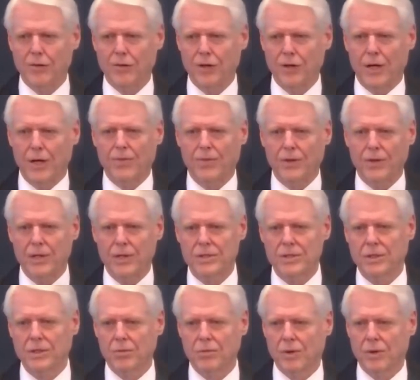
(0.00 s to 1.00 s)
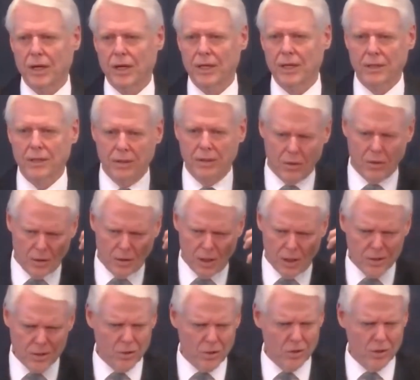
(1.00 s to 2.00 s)
that isn't right. And the, God's
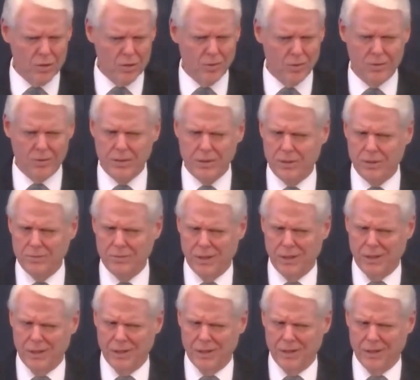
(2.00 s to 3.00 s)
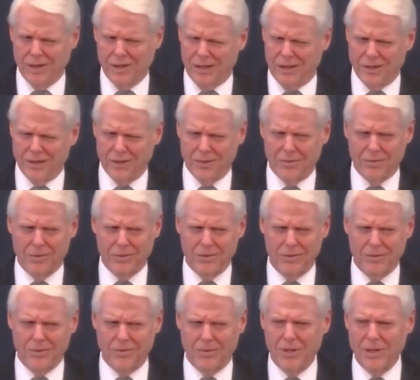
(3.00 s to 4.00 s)
Holy Spirit will say, I don't know, you're
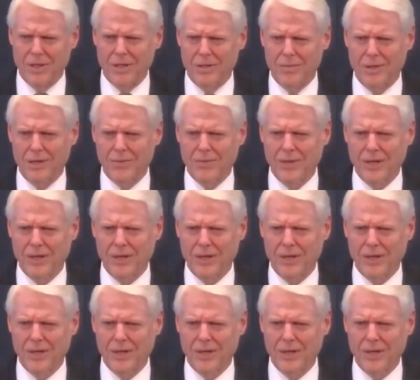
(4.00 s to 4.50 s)
thinking about that?